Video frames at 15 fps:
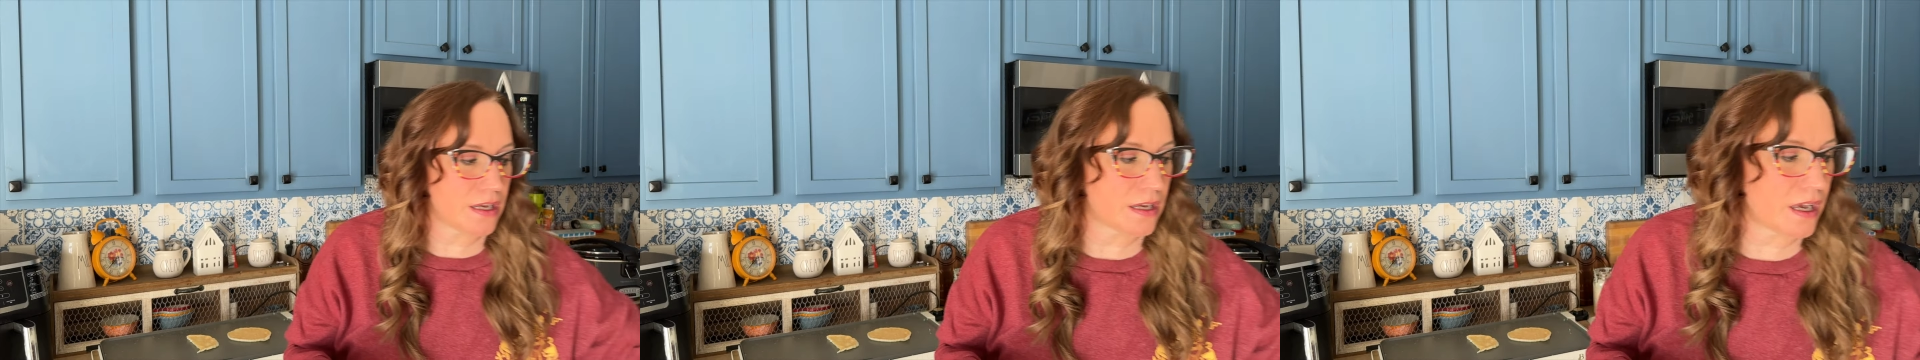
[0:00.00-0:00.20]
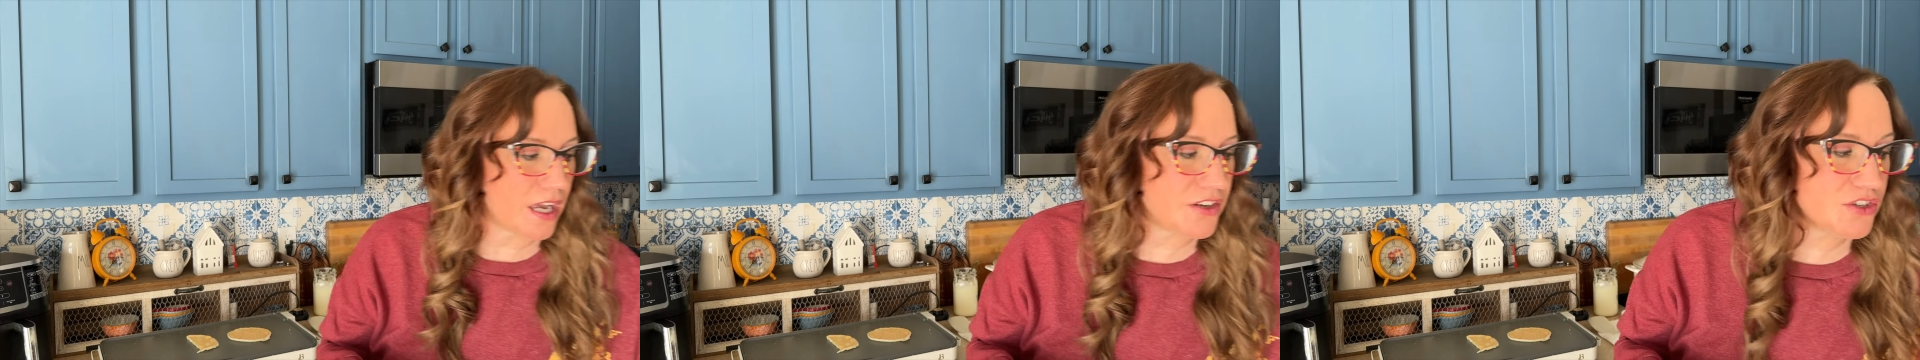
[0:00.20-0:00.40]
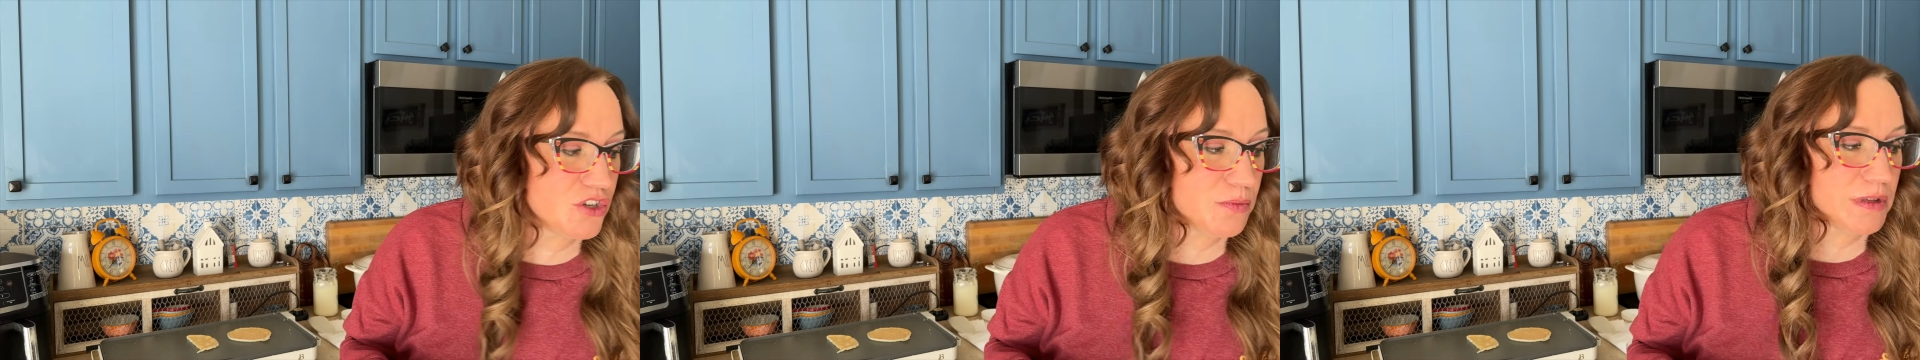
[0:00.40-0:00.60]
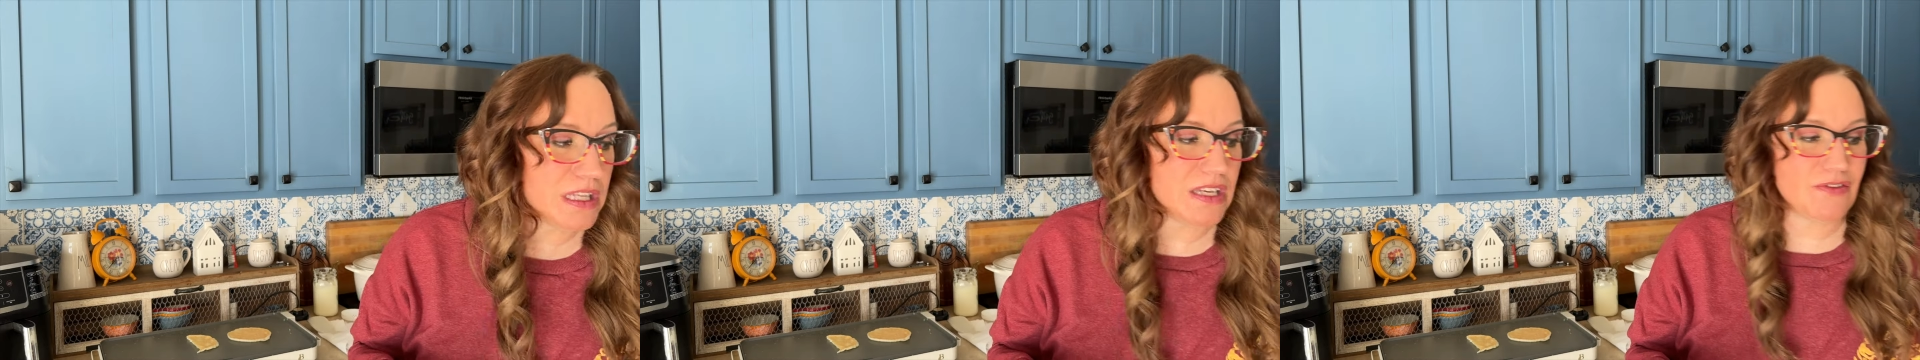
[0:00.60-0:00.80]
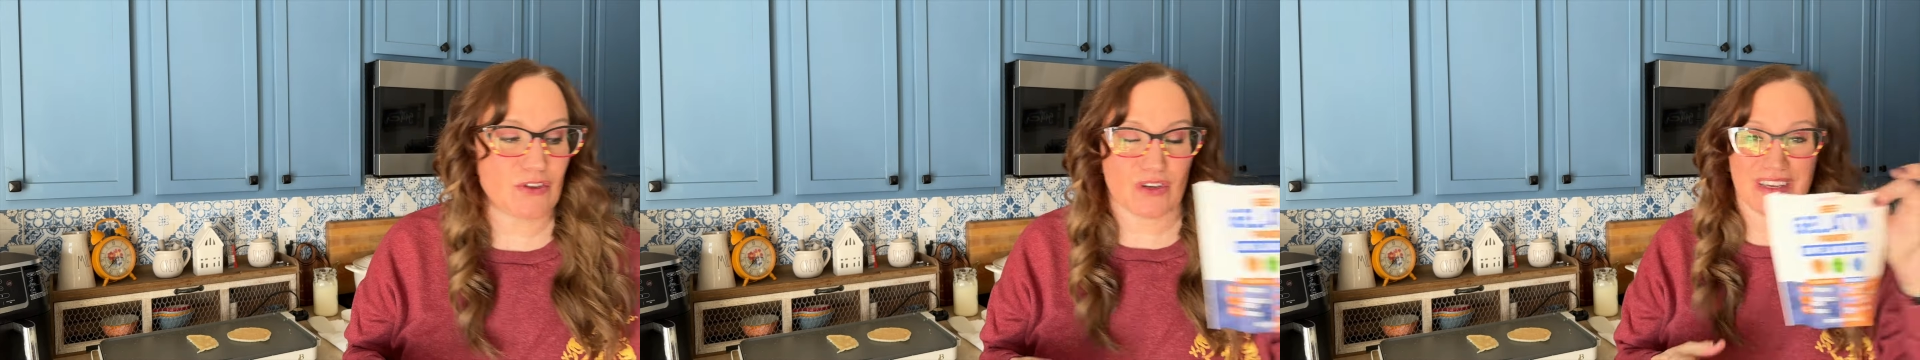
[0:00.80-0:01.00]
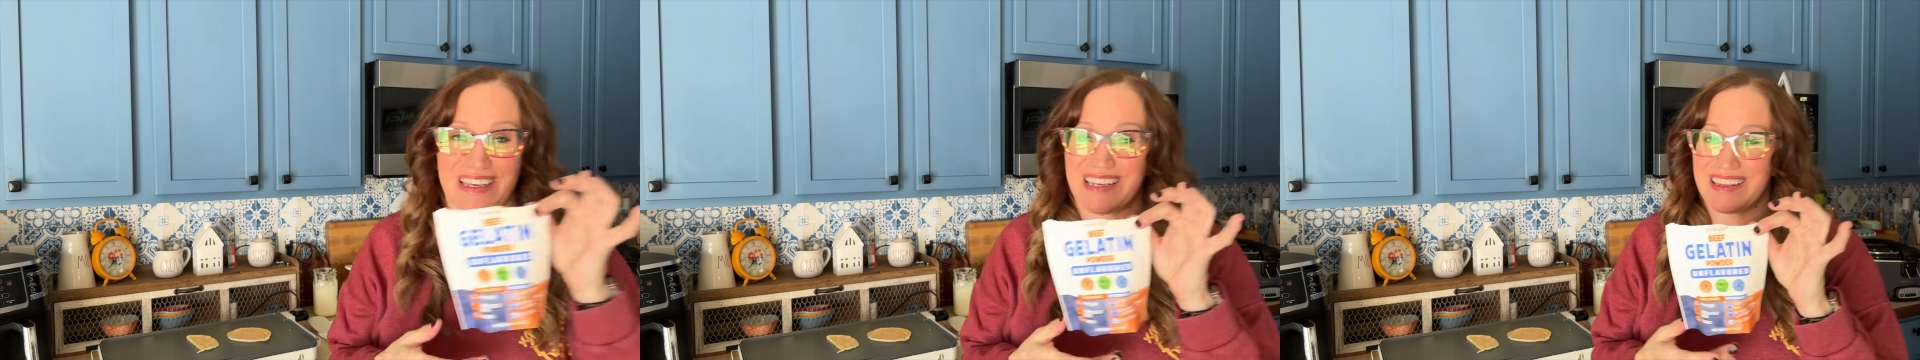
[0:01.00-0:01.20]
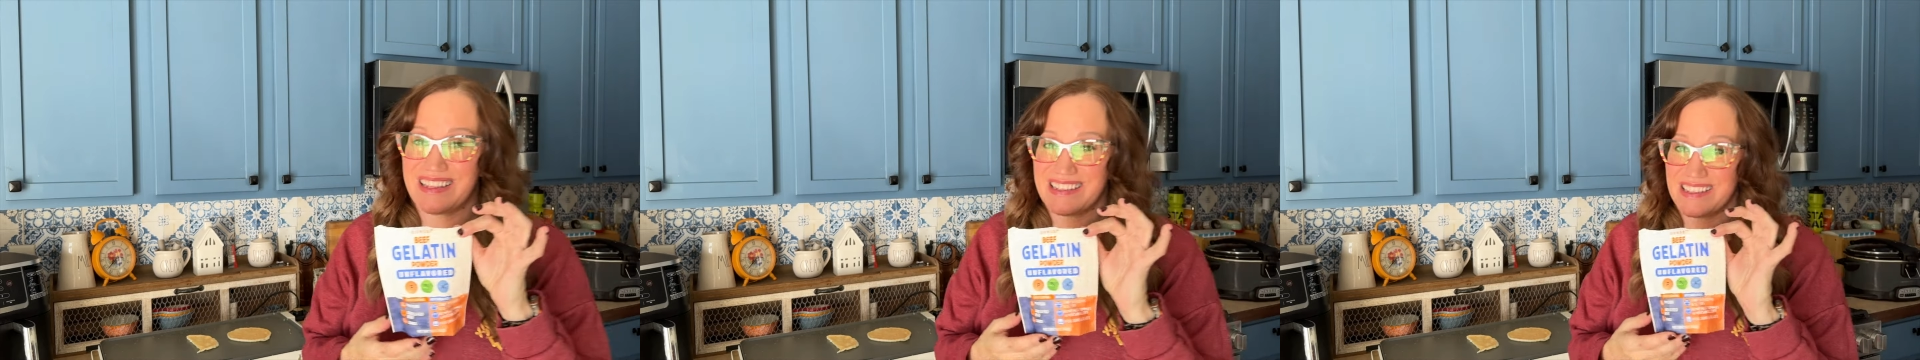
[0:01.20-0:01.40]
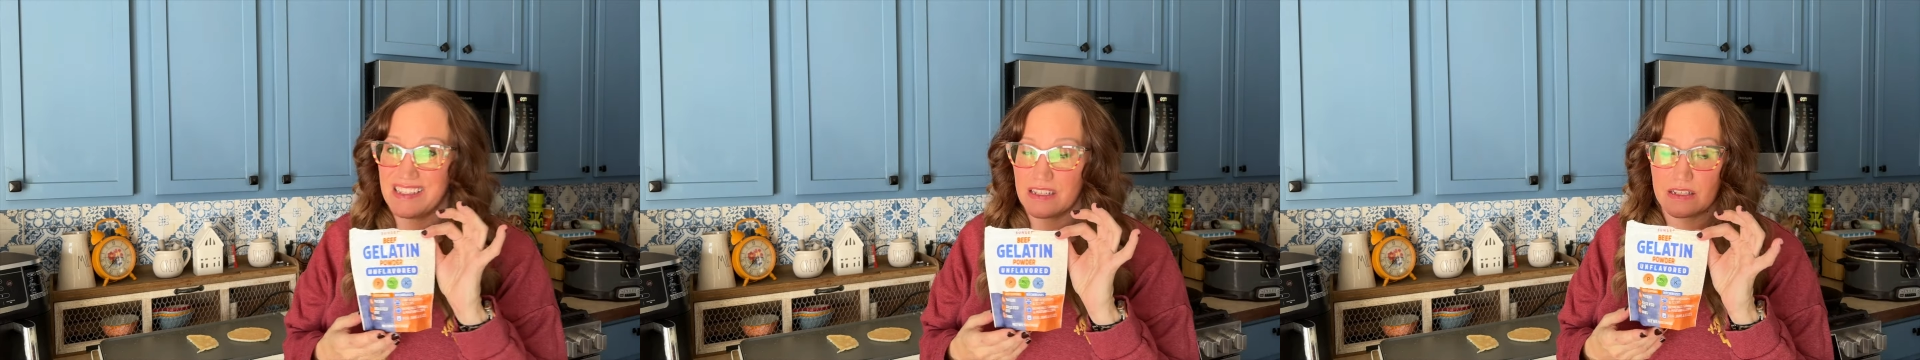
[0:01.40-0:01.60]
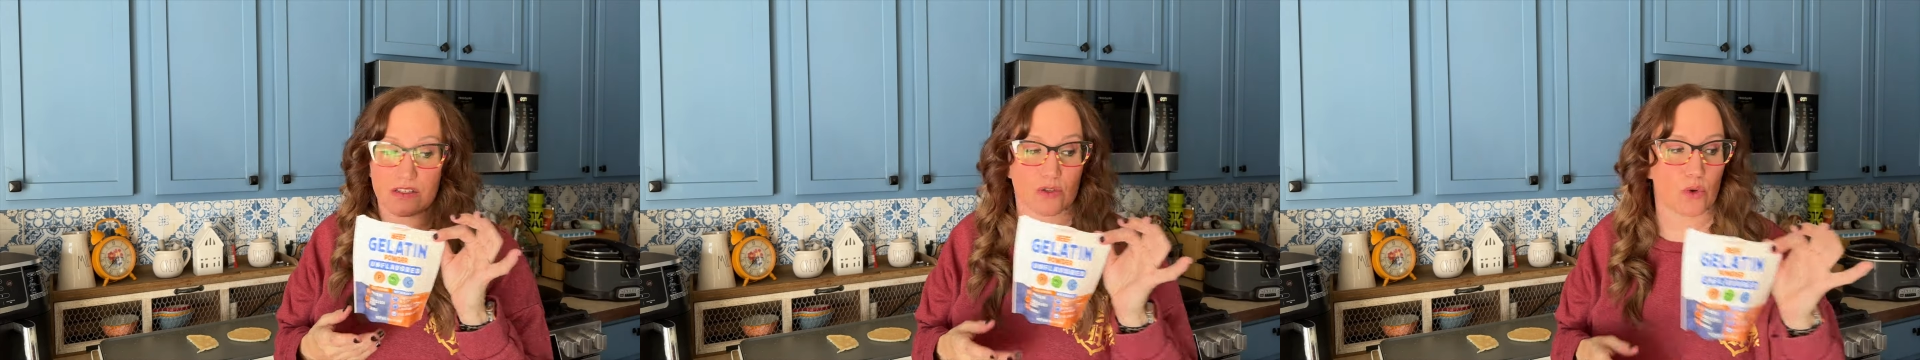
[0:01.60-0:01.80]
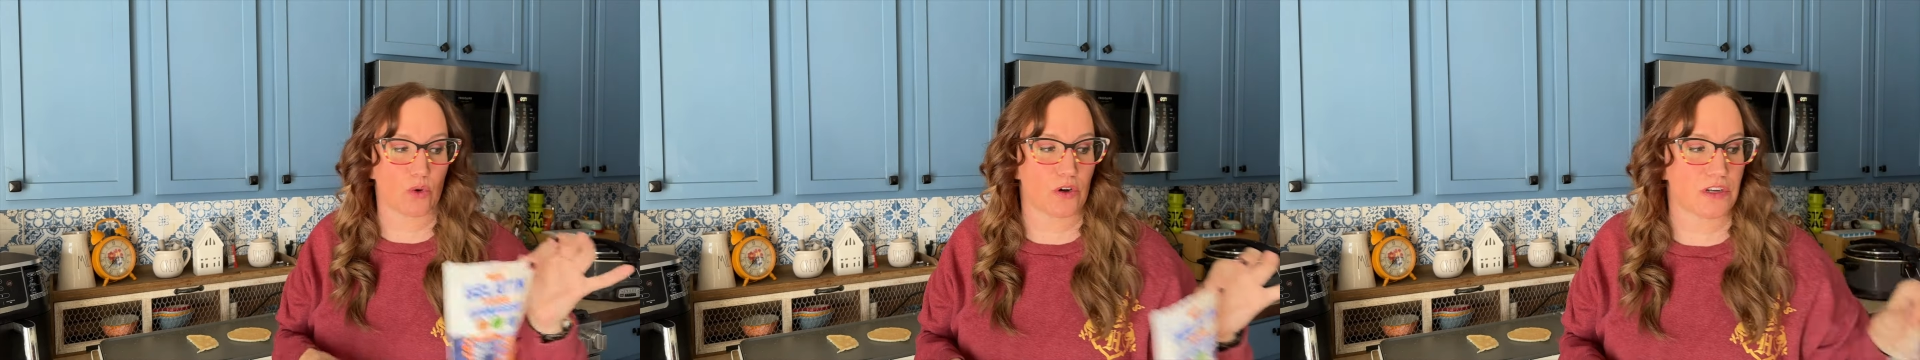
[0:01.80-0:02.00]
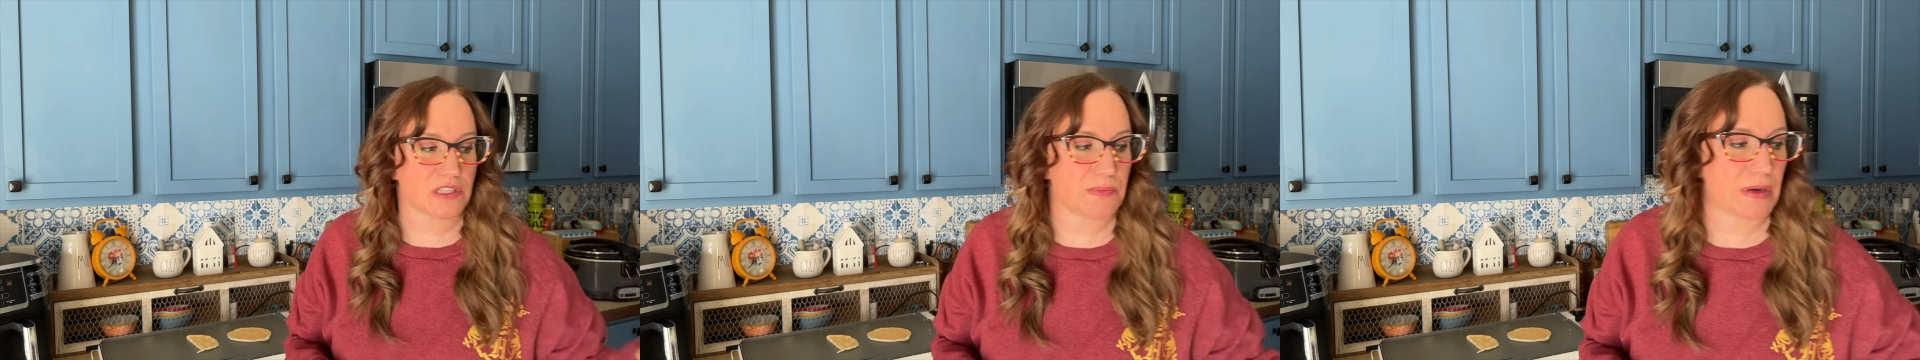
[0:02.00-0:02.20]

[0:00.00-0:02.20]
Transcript: I do believe you can get this in the stores,